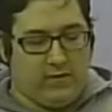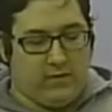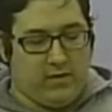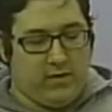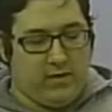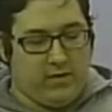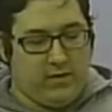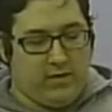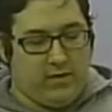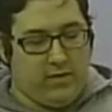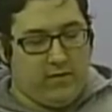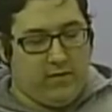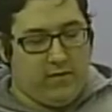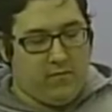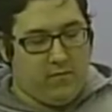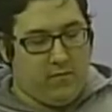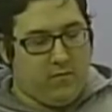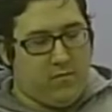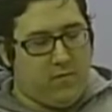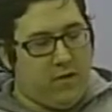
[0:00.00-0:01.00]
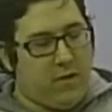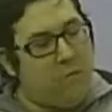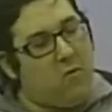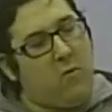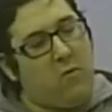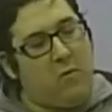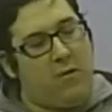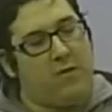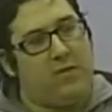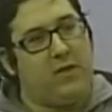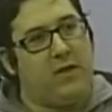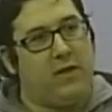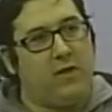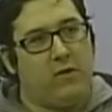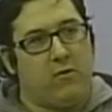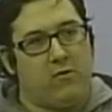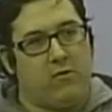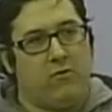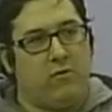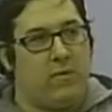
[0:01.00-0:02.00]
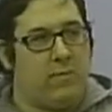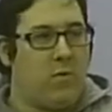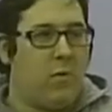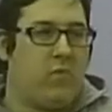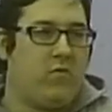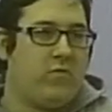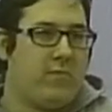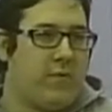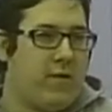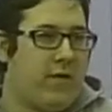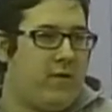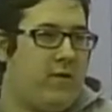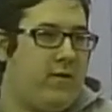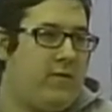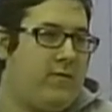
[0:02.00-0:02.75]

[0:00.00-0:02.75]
the number one thing you enjoy most about it?